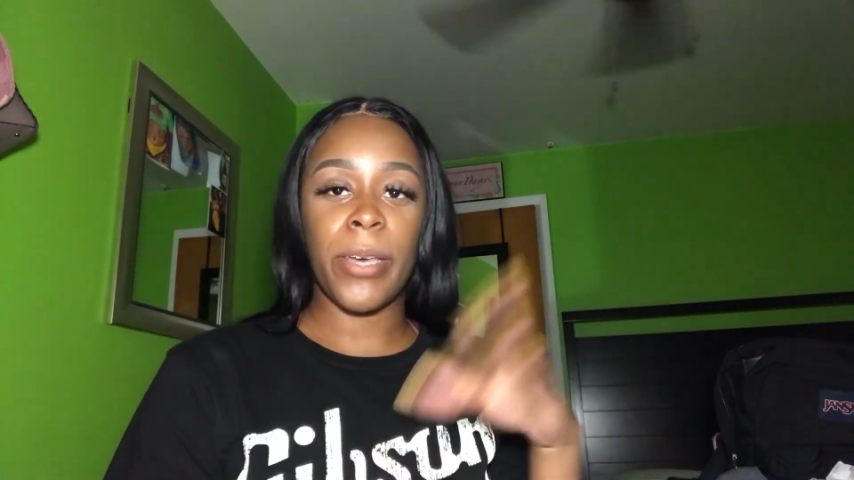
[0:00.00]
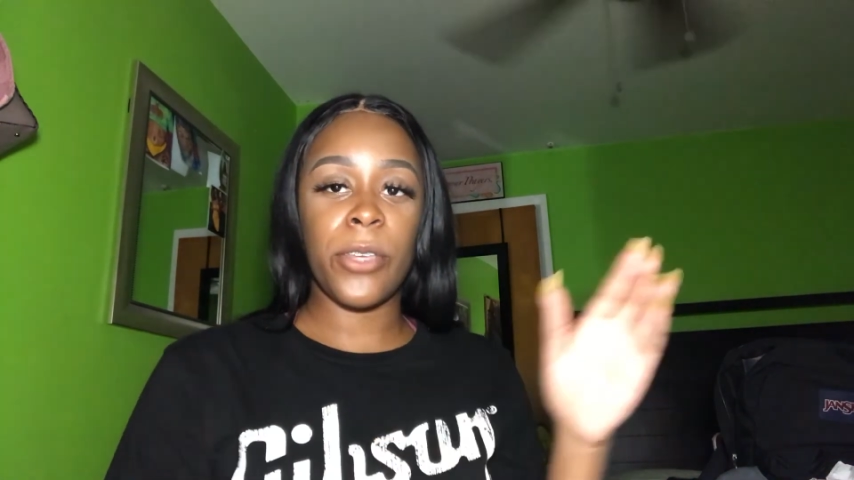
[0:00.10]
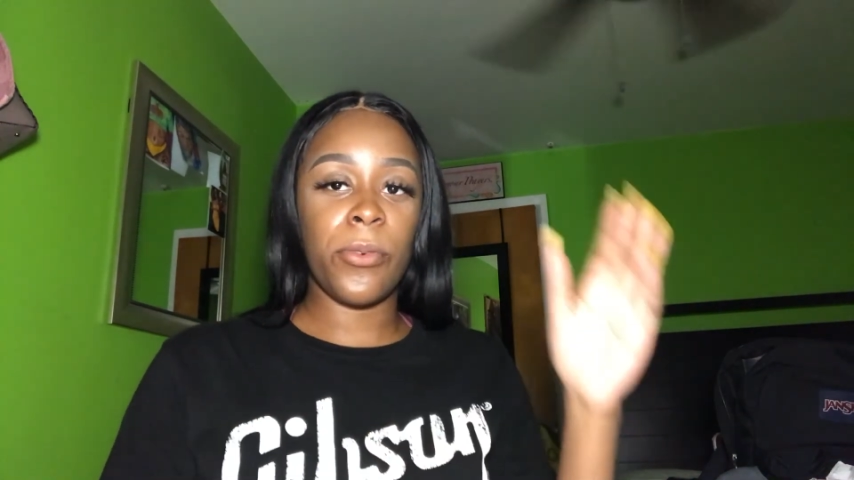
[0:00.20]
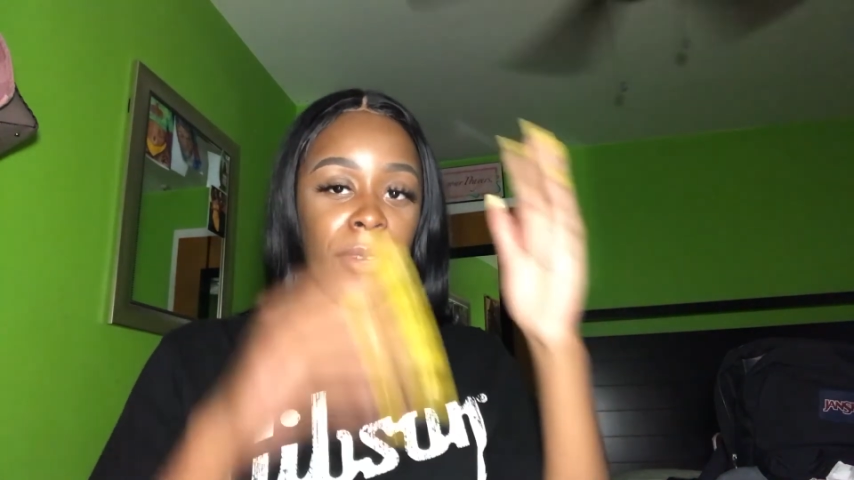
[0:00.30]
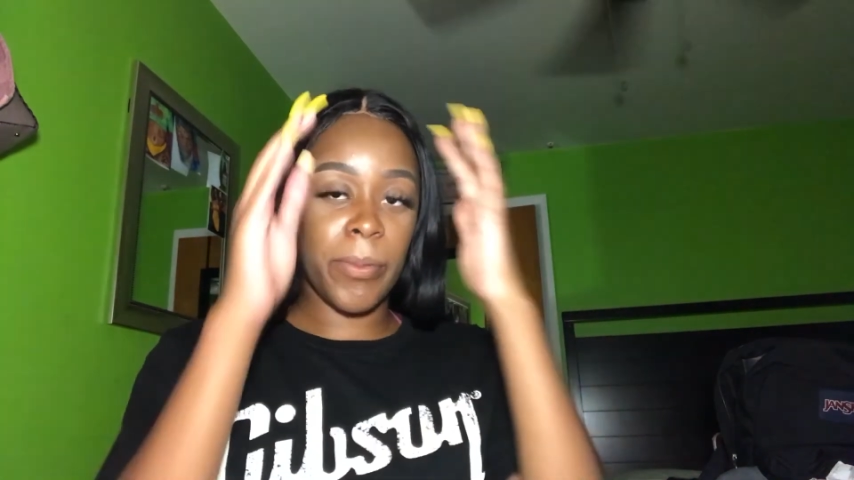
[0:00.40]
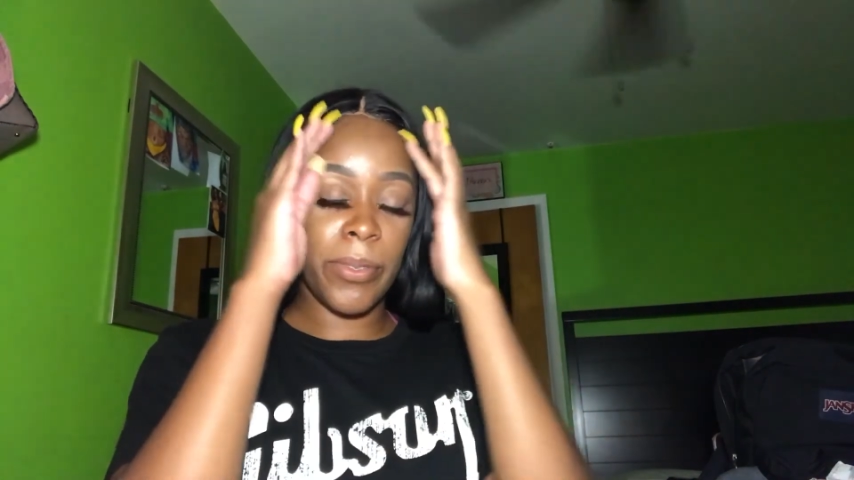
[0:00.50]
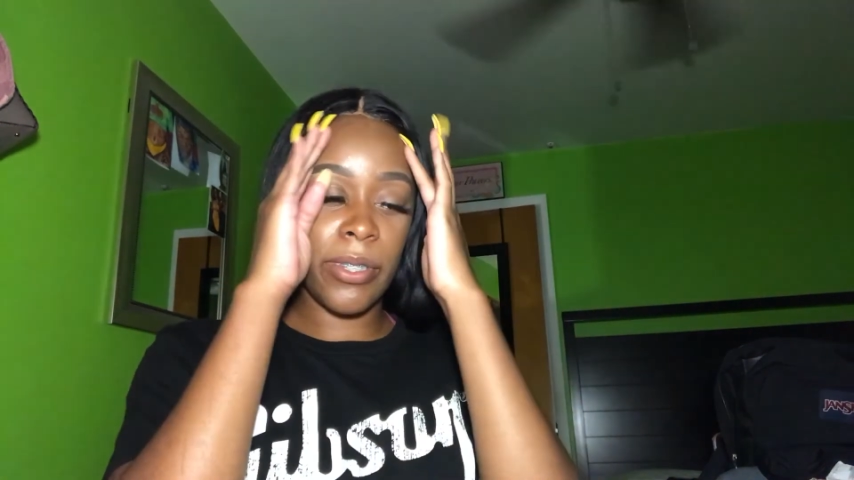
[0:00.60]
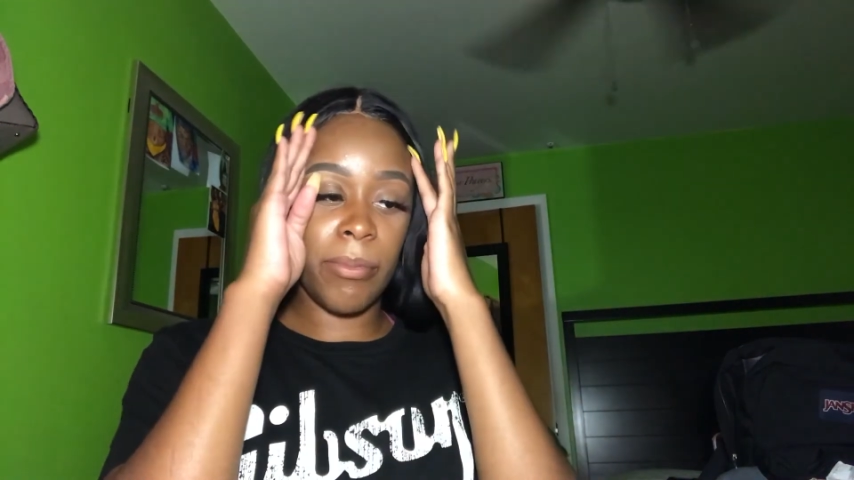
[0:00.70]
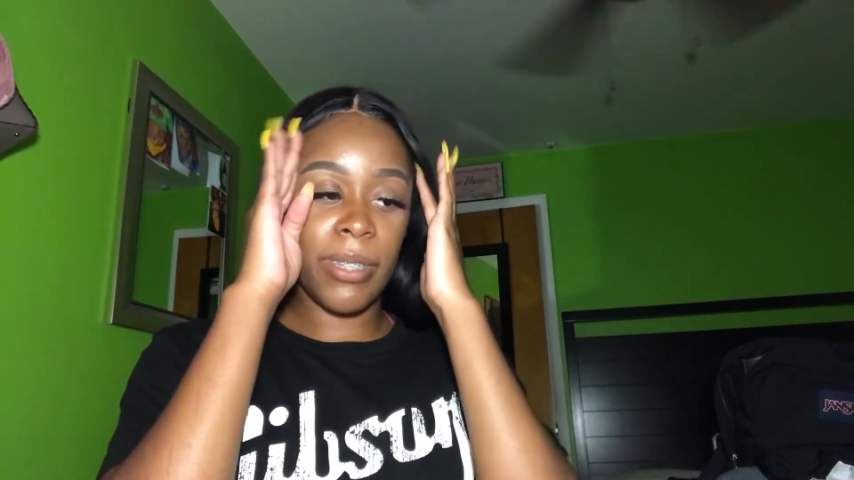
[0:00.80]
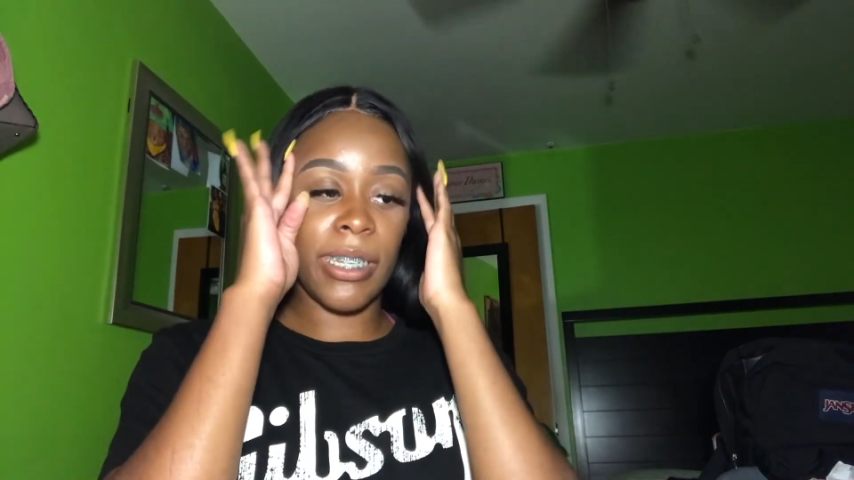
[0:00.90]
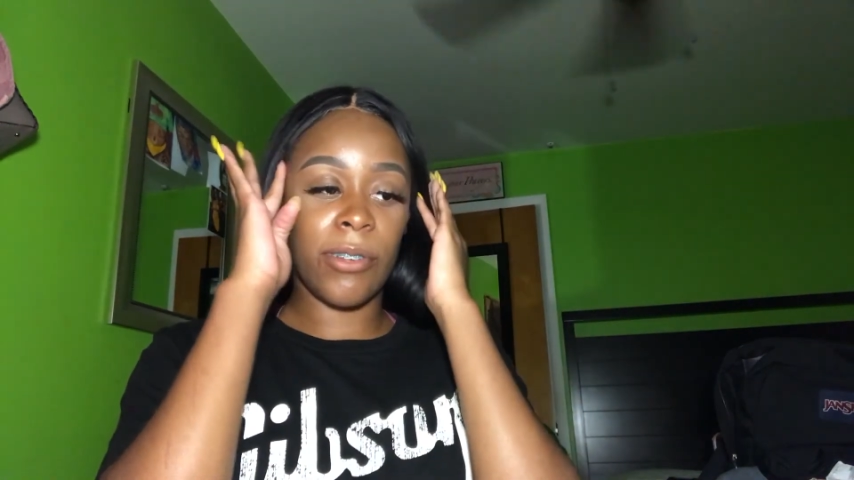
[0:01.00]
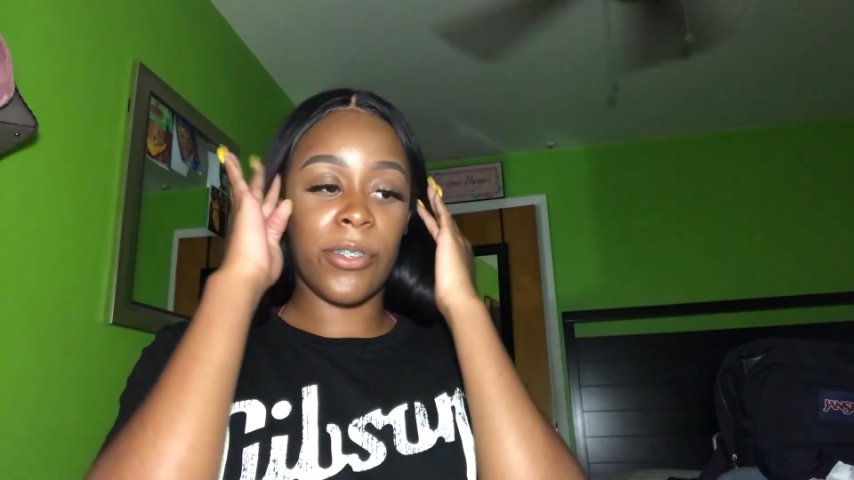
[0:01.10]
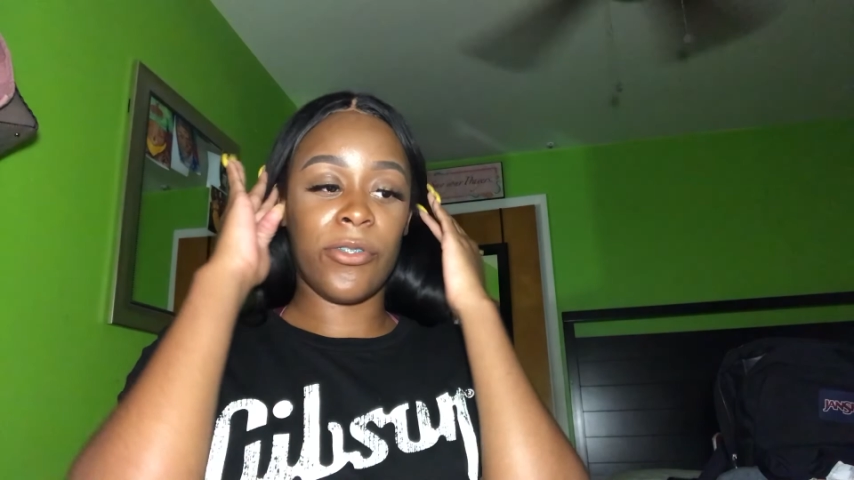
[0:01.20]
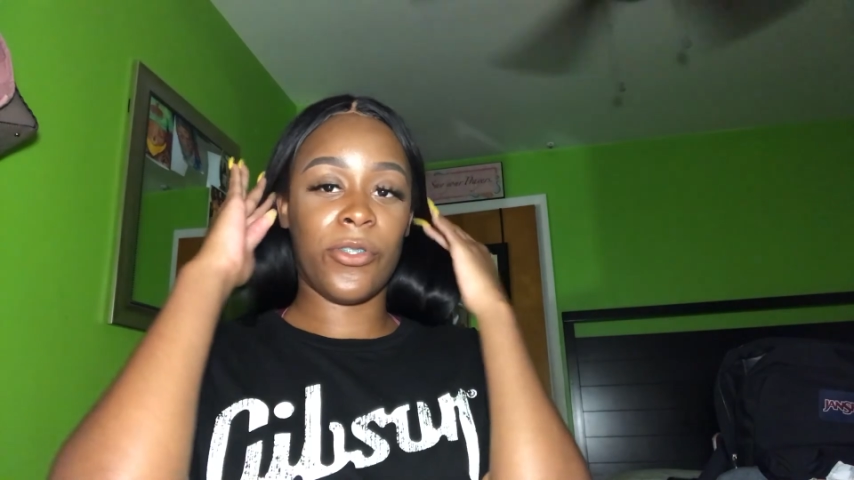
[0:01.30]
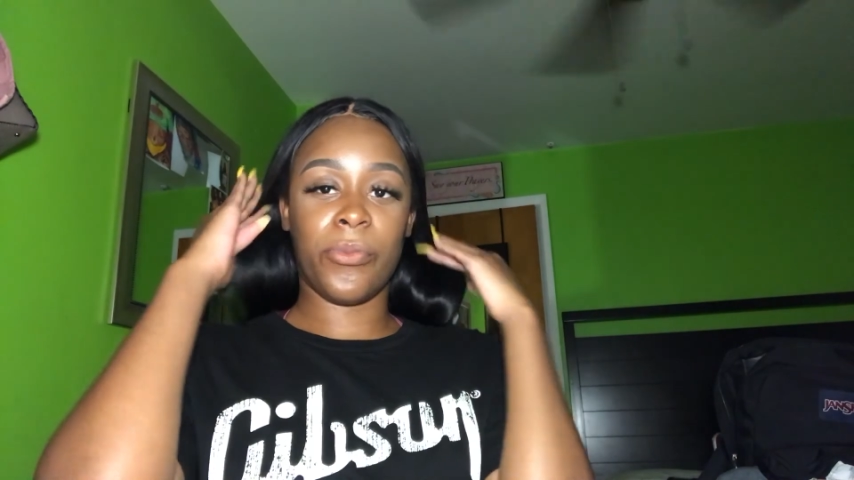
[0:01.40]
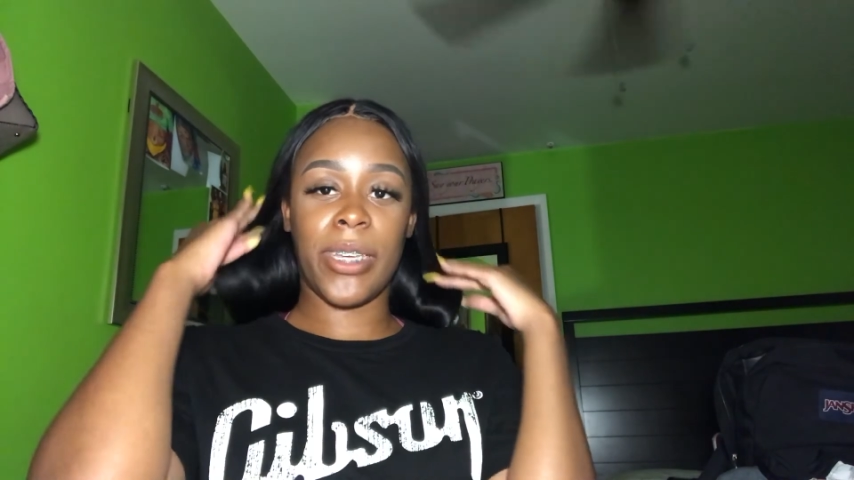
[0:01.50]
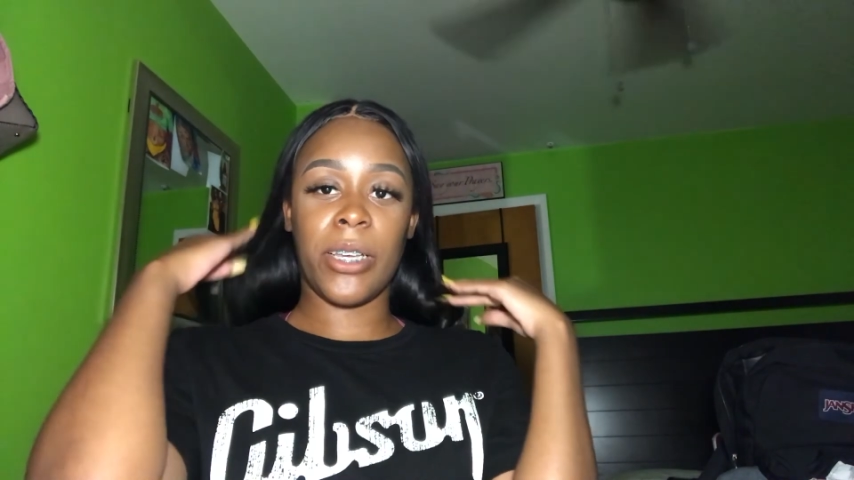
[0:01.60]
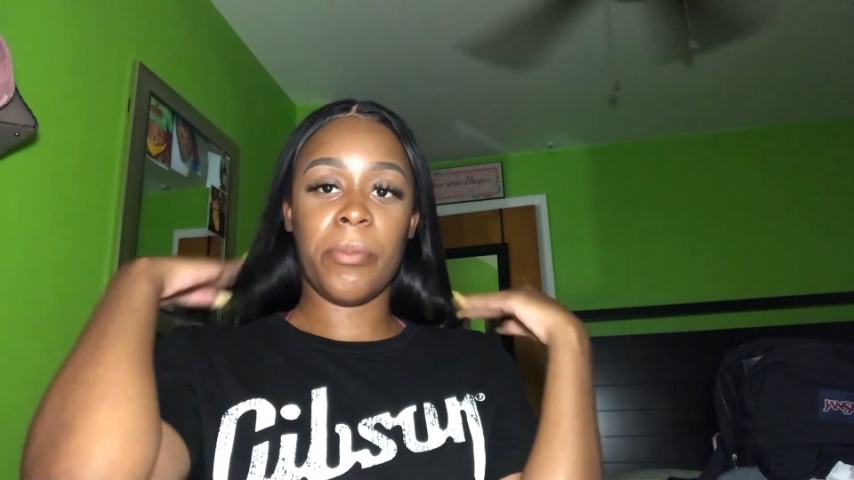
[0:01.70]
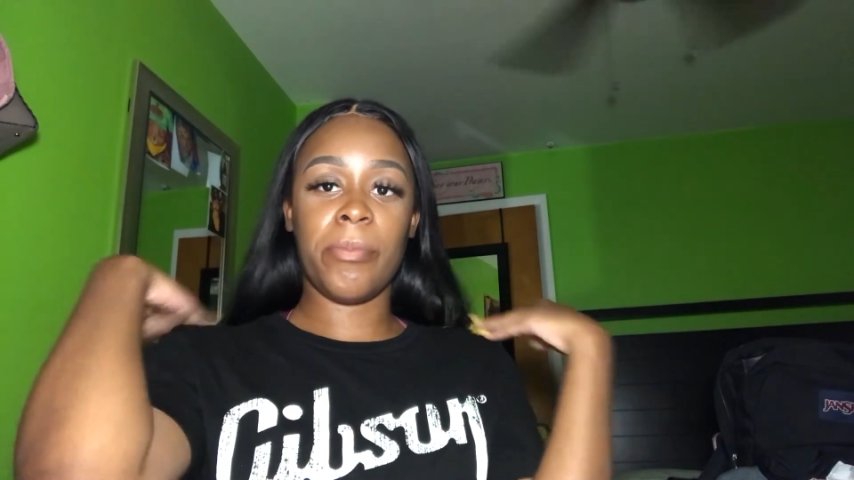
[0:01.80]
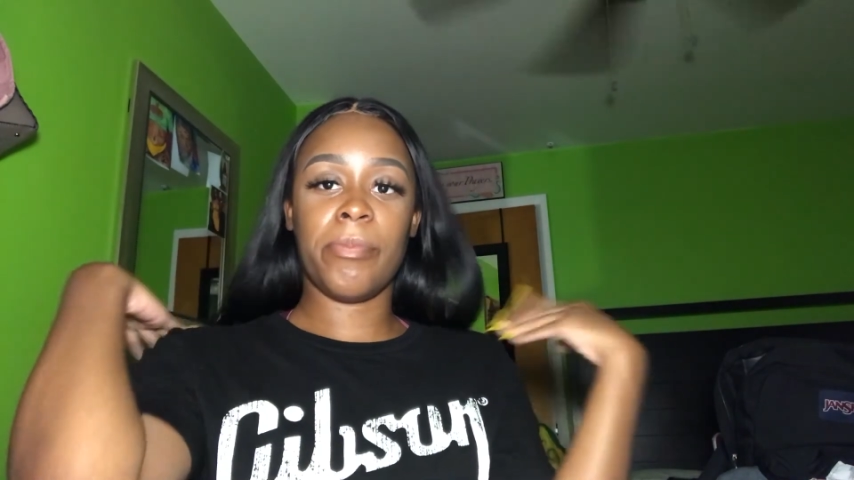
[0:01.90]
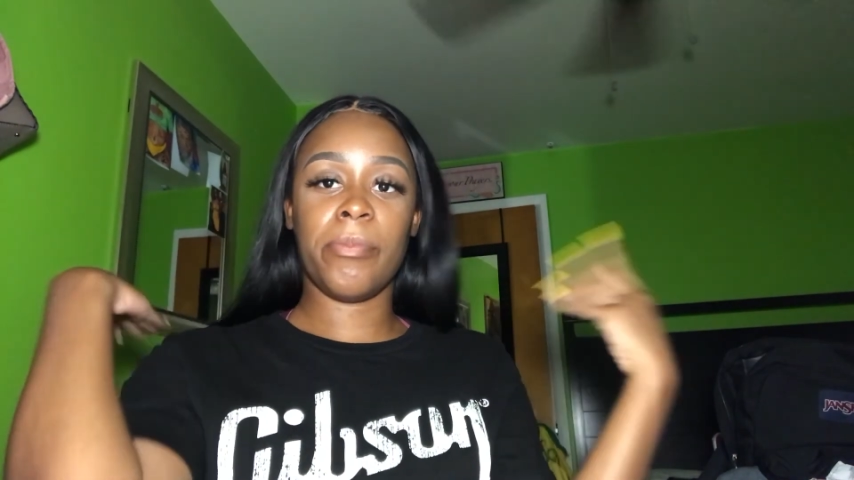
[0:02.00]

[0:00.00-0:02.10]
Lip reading: wake you up or something, or you just wake up